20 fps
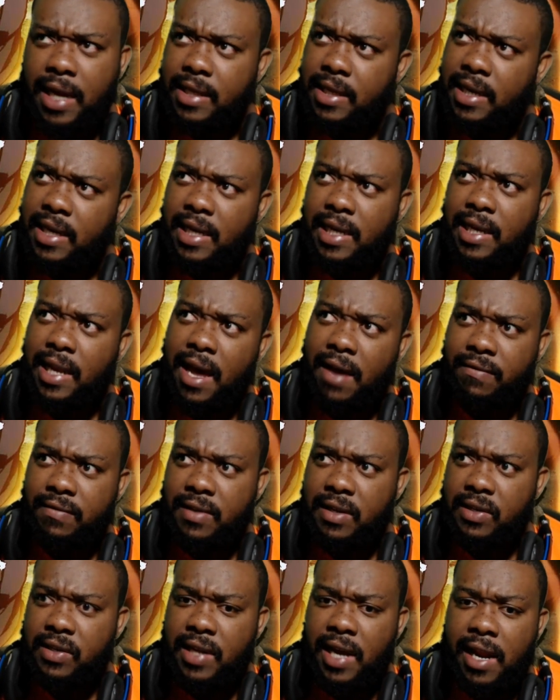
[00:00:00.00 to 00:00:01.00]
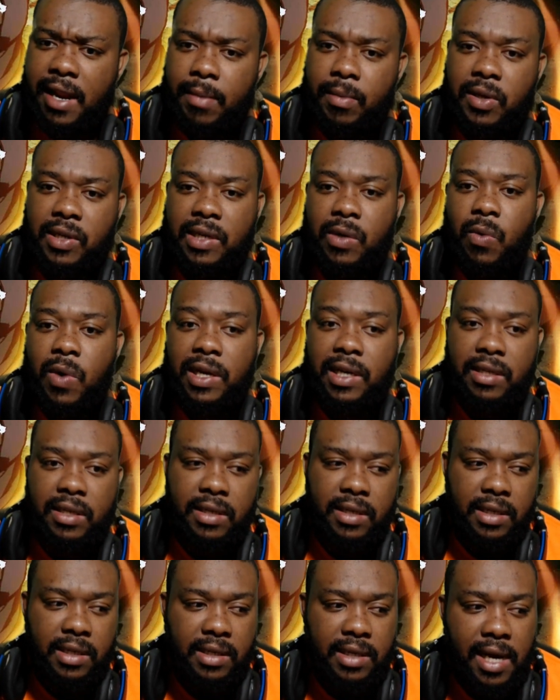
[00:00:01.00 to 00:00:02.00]
I think he left the stadium because he wanted to
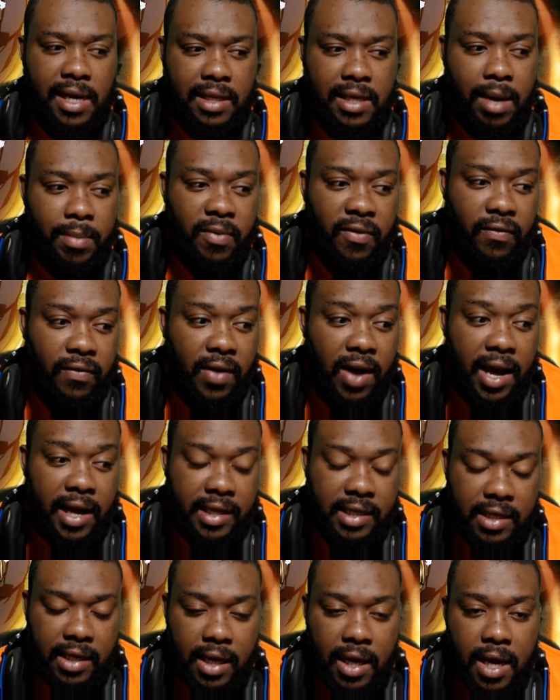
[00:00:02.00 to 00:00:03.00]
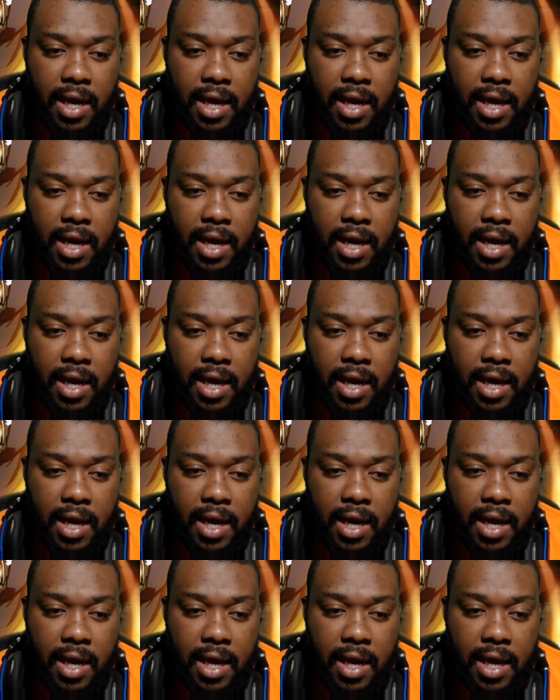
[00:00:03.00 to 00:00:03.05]
see Saitama fight.